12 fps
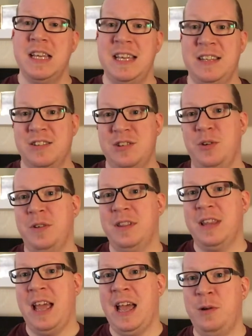It's
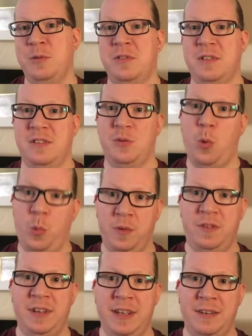not the house that's
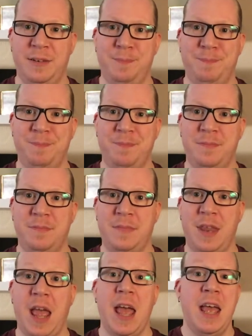haunted.
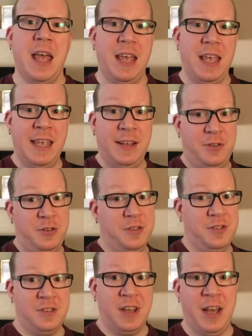It's your
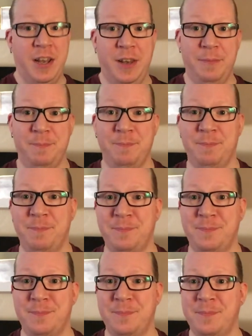son.
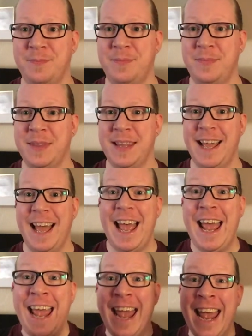
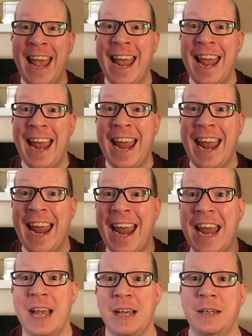
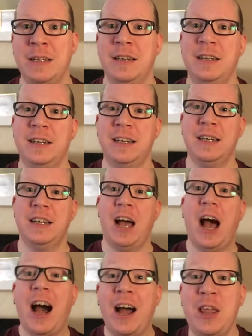Are
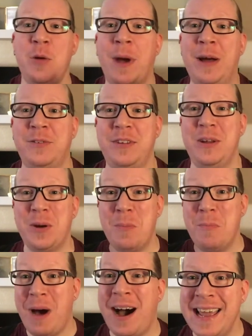you out of your
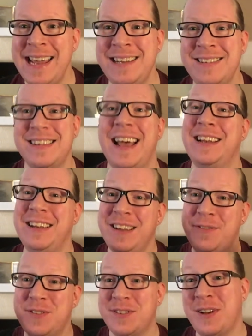mind? And
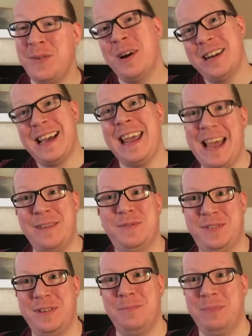if so, can I have
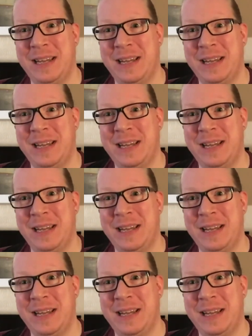some,